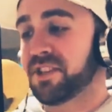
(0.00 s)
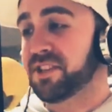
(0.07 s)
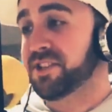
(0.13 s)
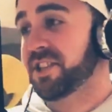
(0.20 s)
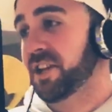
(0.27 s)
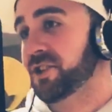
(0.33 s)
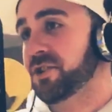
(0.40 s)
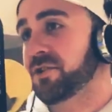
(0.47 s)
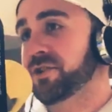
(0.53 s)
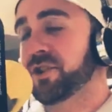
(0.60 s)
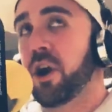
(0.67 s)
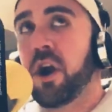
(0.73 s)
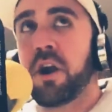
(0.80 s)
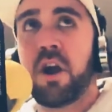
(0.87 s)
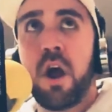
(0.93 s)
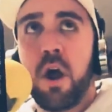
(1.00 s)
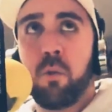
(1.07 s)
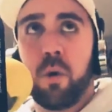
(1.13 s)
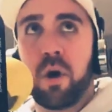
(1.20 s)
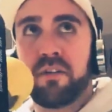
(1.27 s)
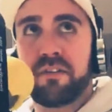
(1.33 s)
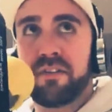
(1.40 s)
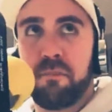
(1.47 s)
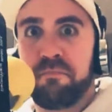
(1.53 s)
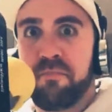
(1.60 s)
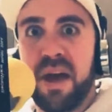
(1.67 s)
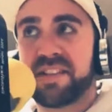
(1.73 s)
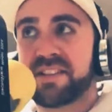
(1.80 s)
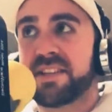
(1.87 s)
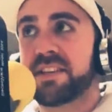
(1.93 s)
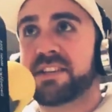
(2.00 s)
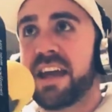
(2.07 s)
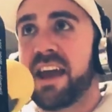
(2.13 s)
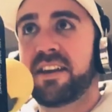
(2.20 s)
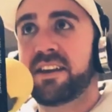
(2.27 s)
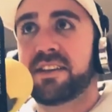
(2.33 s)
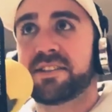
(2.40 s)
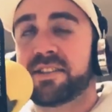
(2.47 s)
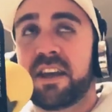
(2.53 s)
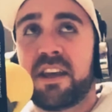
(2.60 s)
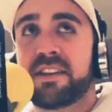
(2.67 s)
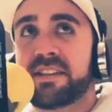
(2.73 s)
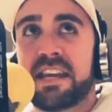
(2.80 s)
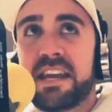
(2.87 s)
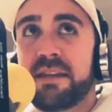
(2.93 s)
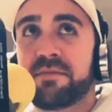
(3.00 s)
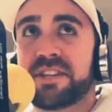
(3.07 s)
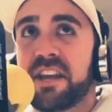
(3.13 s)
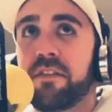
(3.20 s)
The Sixers are one of the best attendance teams in the